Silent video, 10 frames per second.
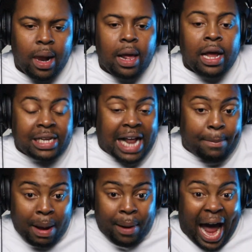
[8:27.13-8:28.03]
because I
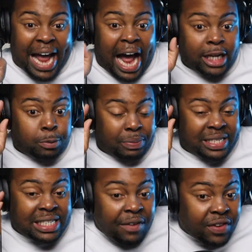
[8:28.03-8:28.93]
remember I, I
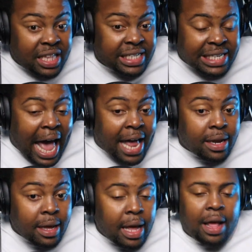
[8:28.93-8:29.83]
specifically said
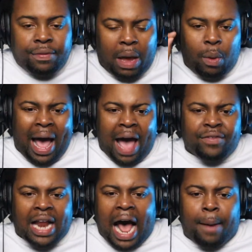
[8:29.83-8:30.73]
they will have
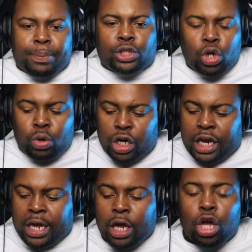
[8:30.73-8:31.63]
an
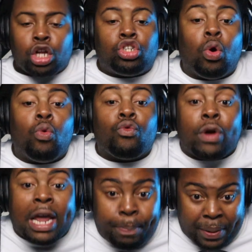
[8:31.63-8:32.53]
opportunity to
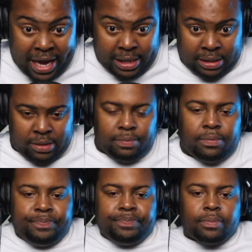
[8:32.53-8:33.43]
repeat,
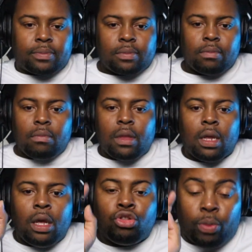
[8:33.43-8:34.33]

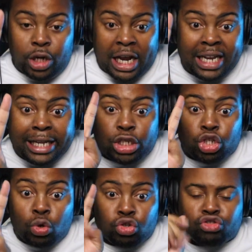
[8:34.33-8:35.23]
to win at least
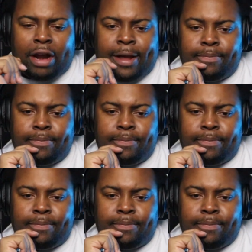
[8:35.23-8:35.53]
two straight.